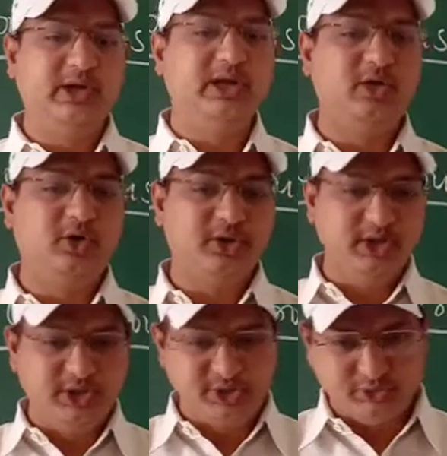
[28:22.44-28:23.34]
in northern
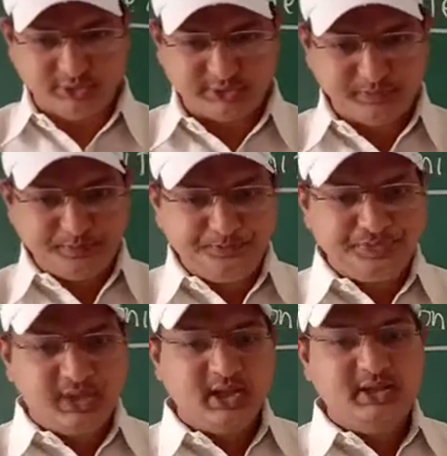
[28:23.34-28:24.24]
latitudes.
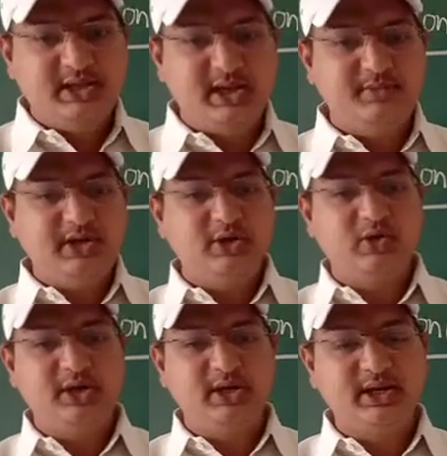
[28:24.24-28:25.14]
They are mainly
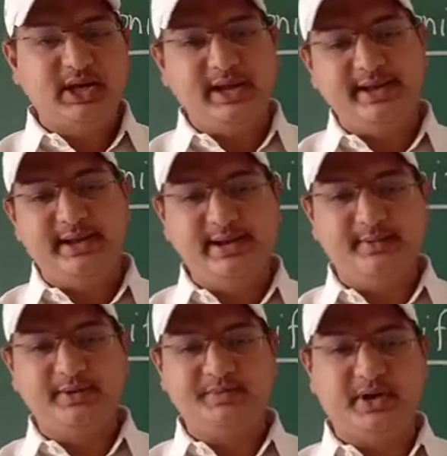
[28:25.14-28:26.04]
located in Canada and
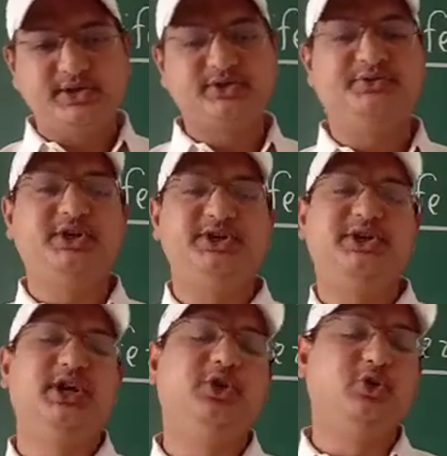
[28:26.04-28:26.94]
upper parts of Asia
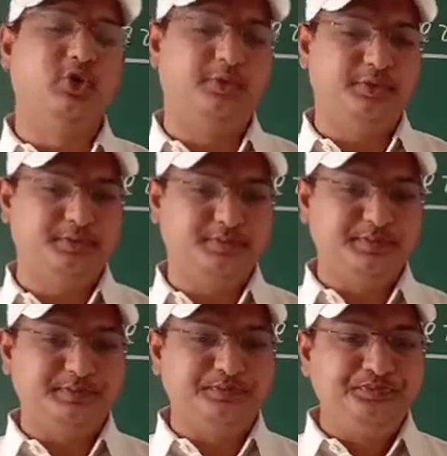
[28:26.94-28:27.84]
and Europe.
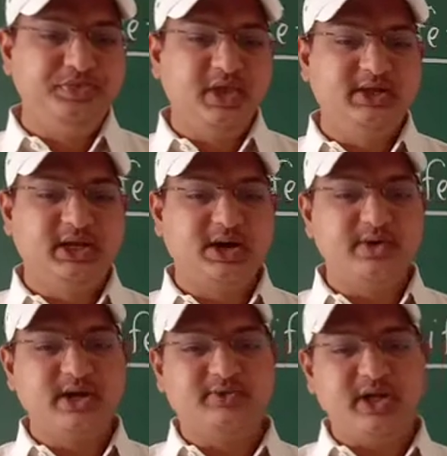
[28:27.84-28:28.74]
They
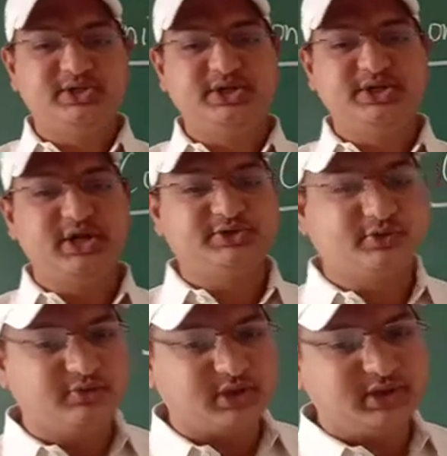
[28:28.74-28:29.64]
cover vast areas of
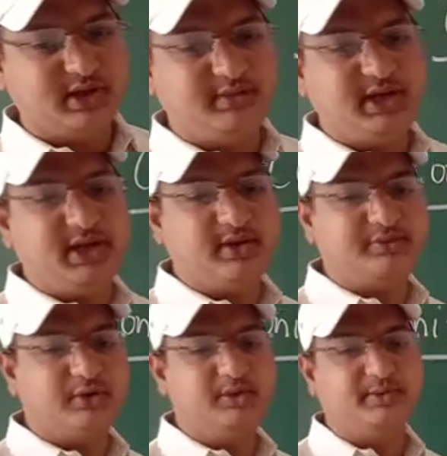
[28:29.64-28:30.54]
North America
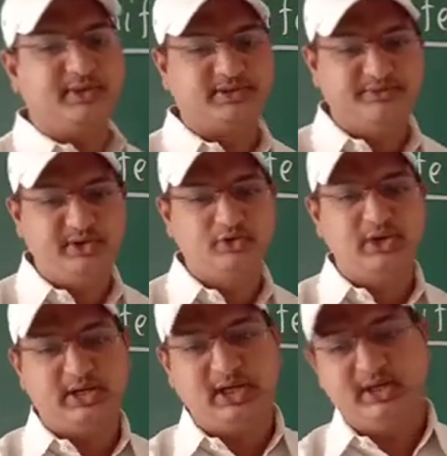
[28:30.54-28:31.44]
from the Pacific to the
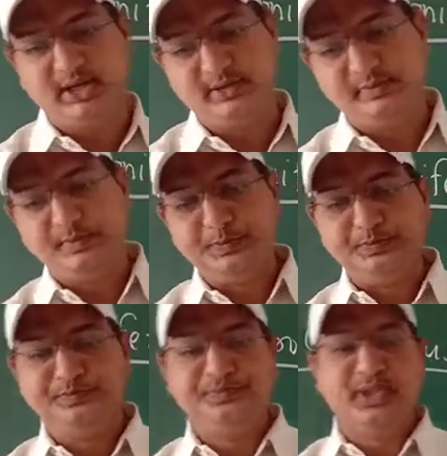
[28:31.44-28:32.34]
Atlantic
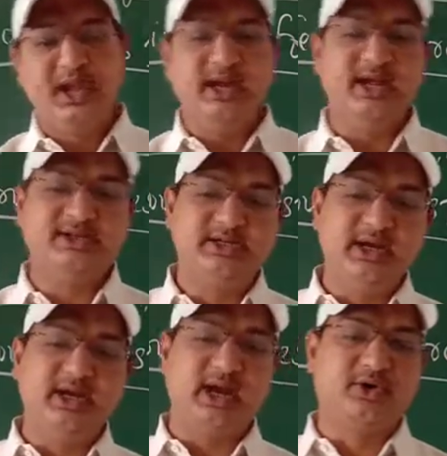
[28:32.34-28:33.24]
and extend
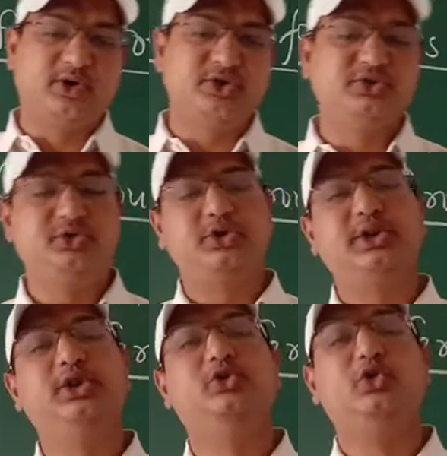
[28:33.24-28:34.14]
across
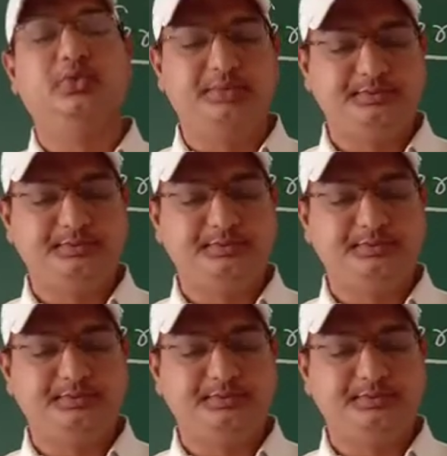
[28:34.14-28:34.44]
northern Europe,